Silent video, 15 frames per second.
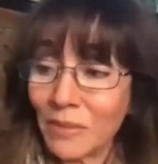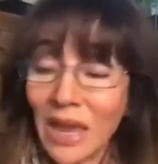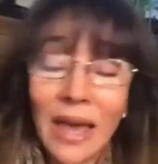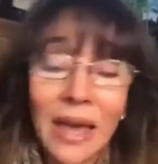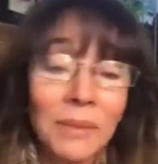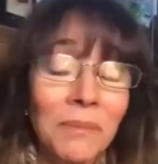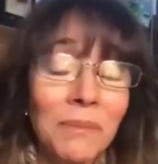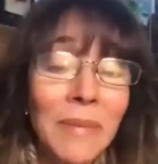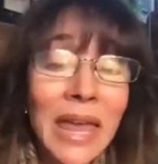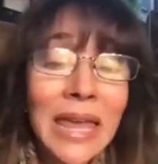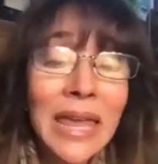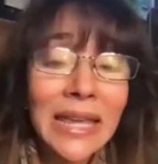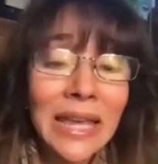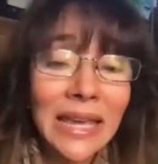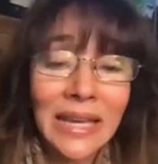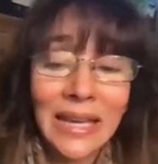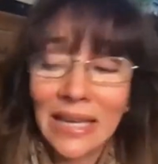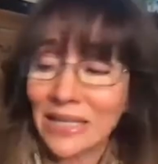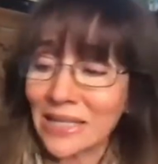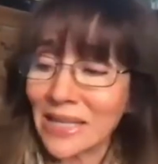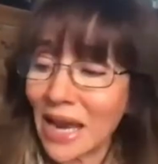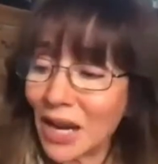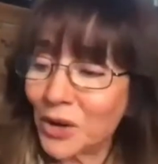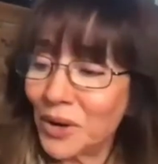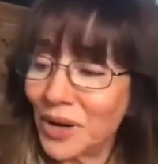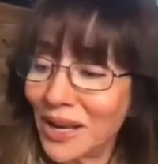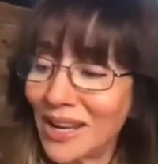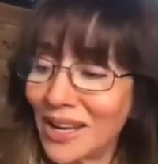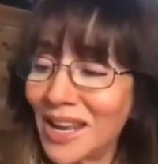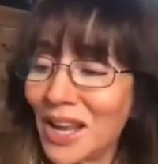and making
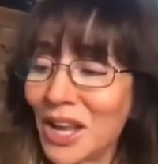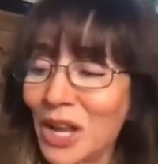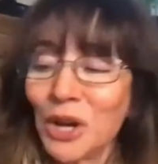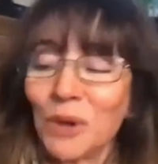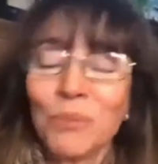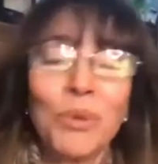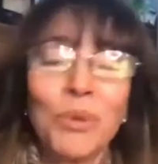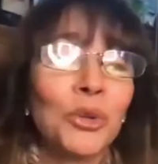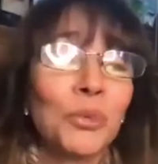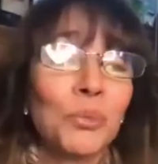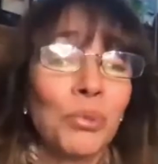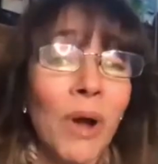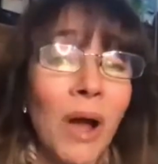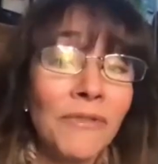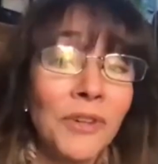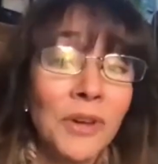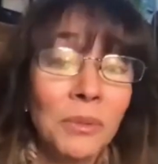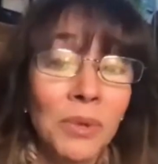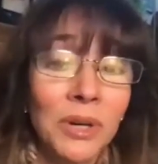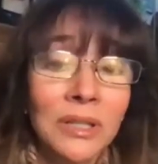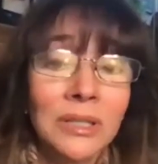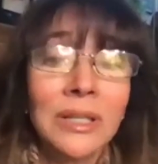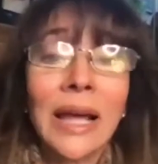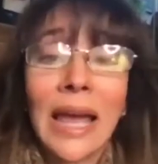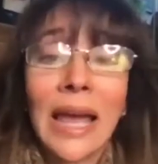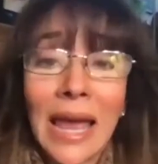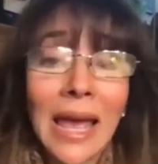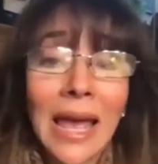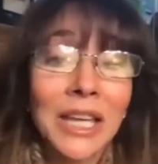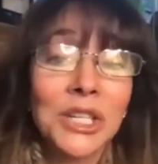integrity both profitable
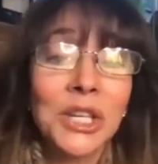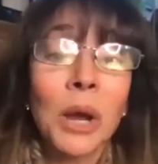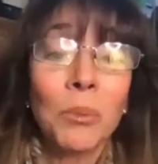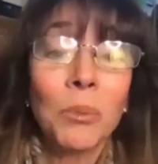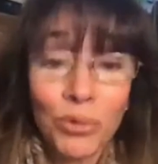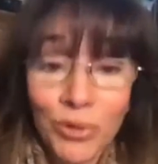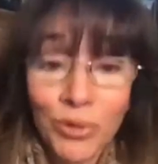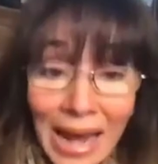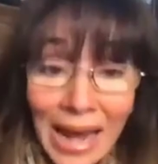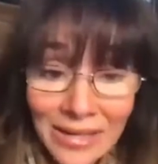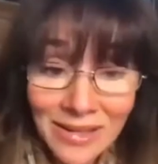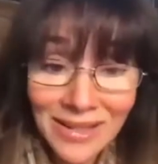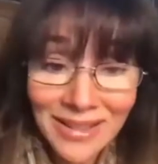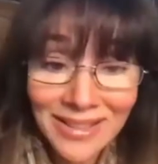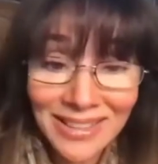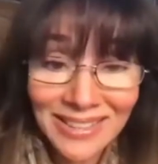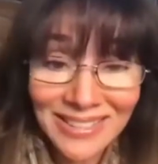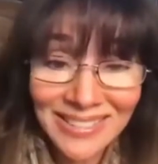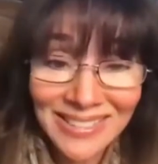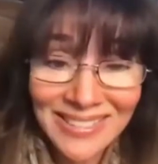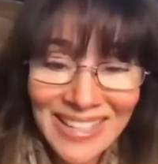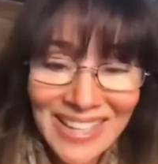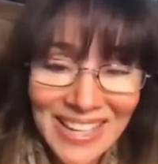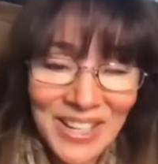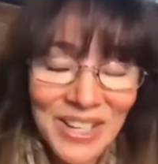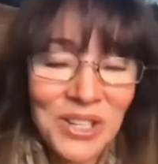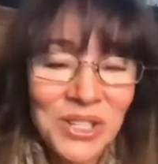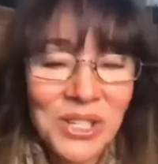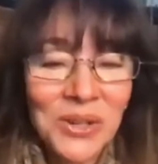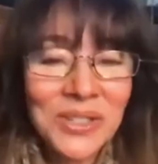and practical.
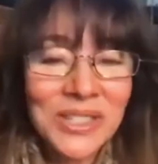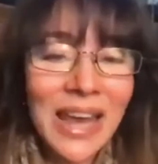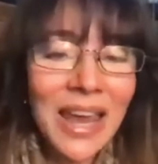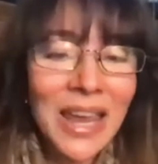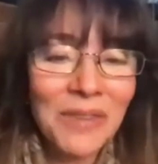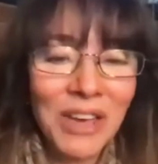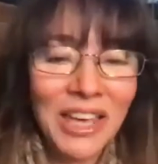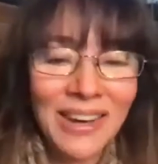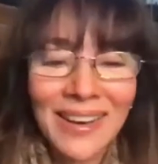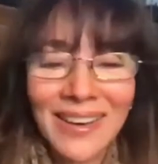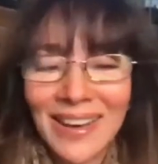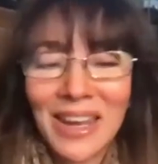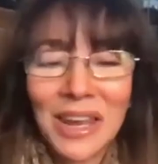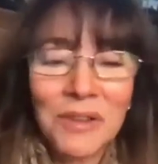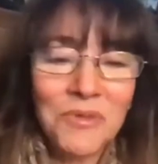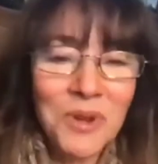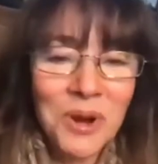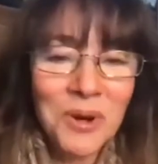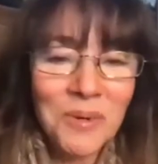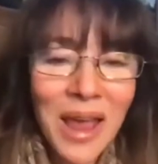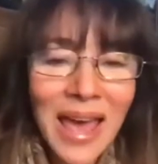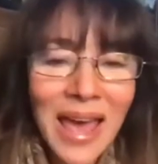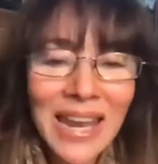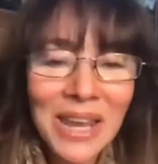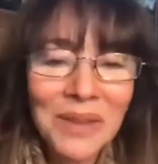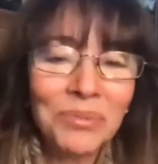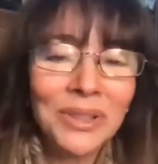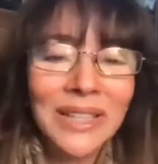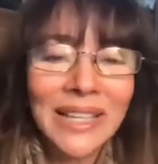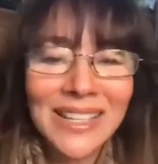So David, if you're ready,
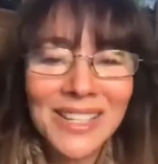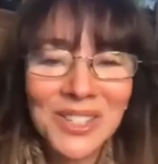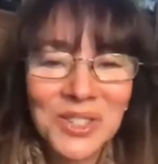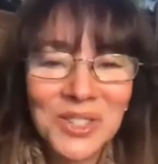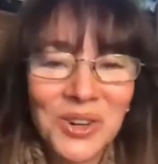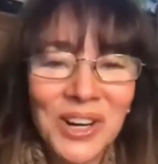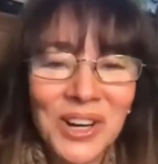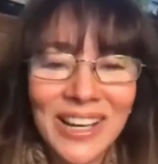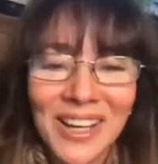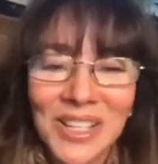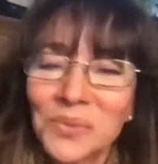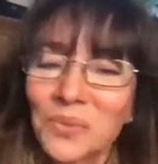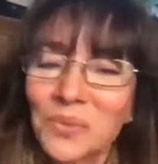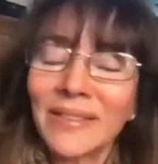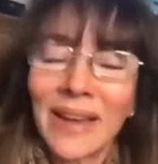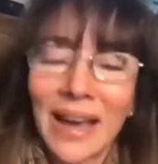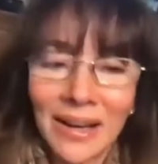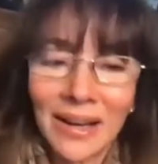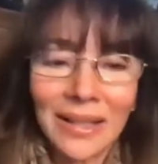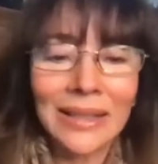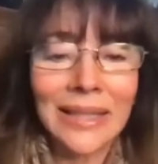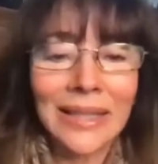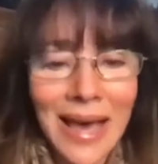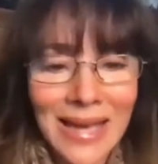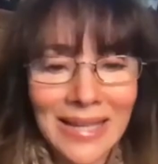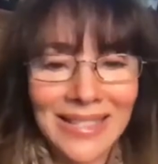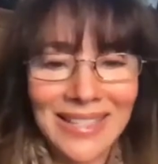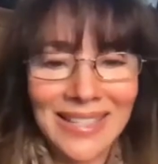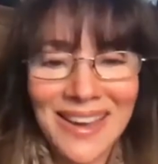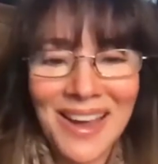please join us. We got a lot
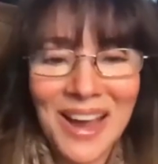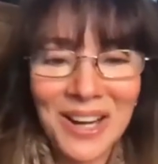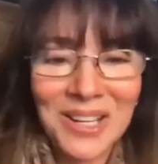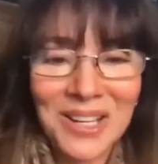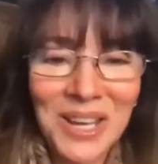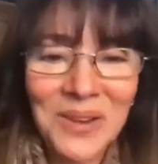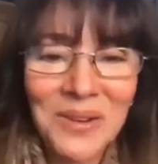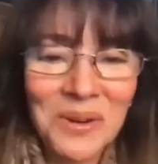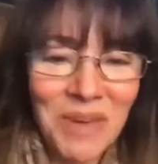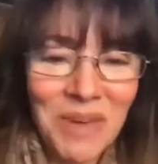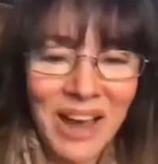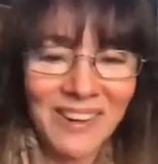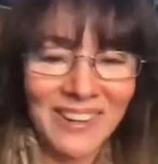to talk to you about.